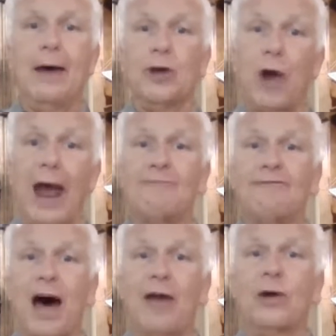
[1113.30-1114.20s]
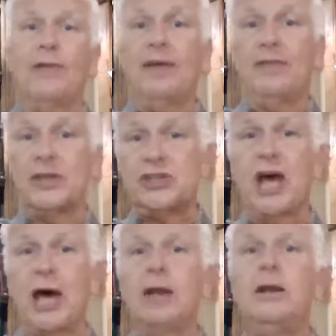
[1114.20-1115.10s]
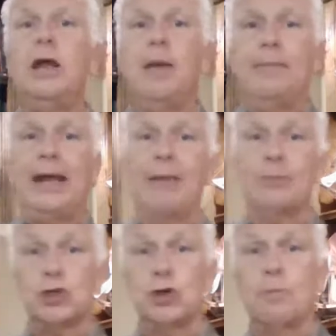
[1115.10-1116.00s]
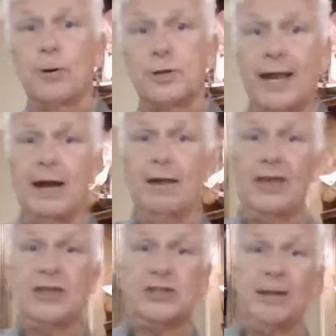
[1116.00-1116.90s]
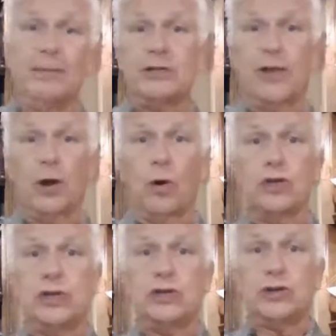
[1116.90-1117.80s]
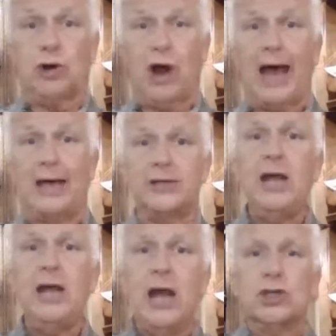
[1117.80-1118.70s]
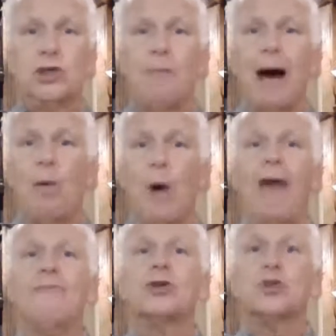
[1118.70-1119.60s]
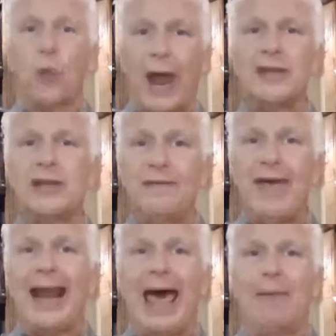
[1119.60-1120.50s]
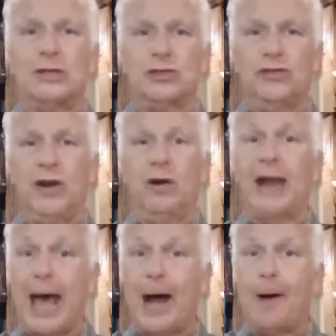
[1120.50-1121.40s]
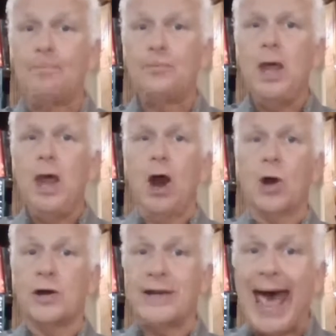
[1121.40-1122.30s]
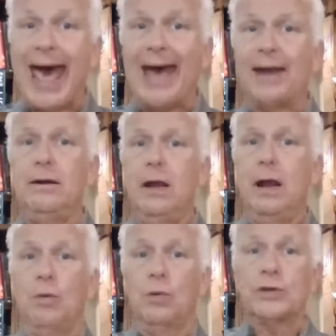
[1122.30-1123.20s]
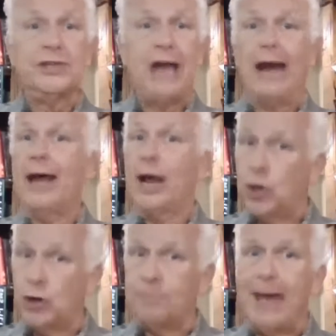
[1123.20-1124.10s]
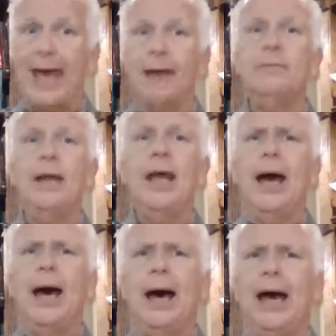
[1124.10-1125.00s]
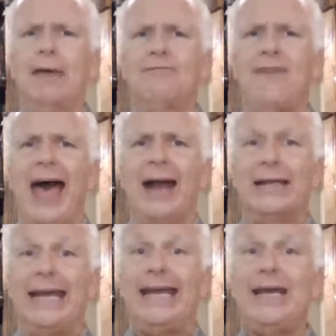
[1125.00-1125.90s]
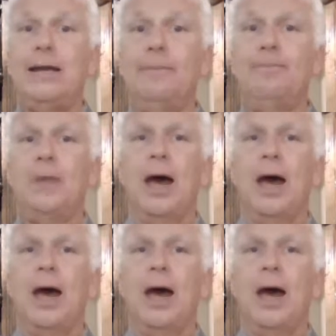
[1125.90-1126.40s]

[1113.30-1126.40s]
the grandfather and then the son, became the superintendent of the Assemblies of the Lord Jesus Christ. So my wife was raised in that atmosphere. Now, her dad was not a good man. In fact, he